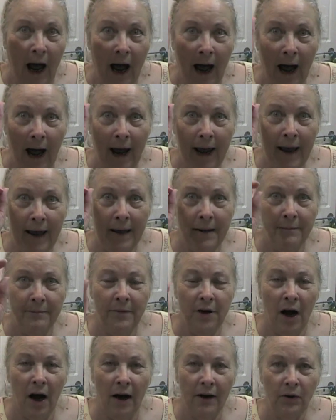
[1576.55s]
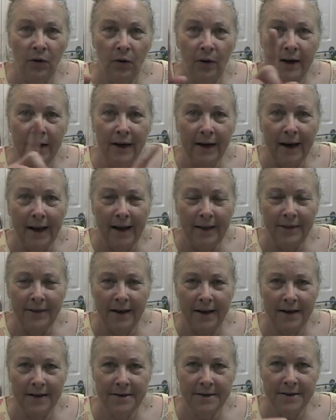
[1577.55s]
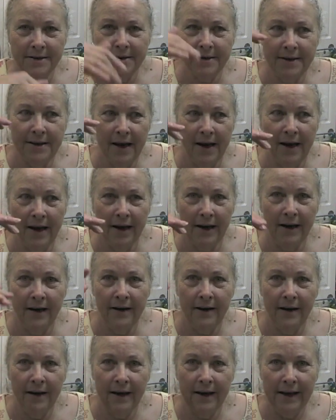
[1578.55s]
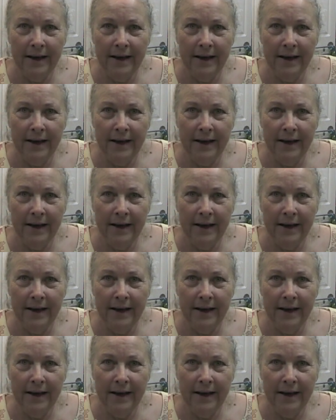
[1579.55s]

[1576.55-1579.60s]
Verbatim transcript: I am not going to let this thing